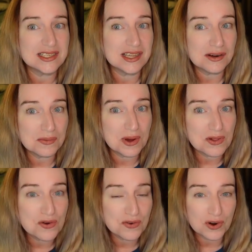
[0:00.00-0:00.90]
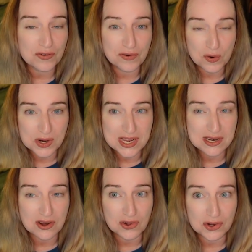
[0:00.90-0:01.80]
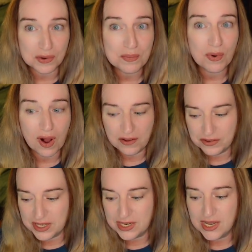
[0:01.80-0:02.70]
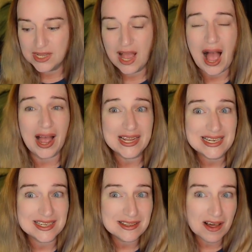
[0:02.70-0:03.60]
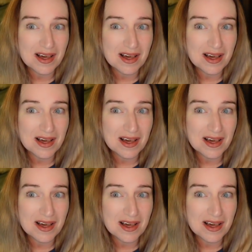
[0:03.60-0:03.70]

They are well over a forty dollar profit. I did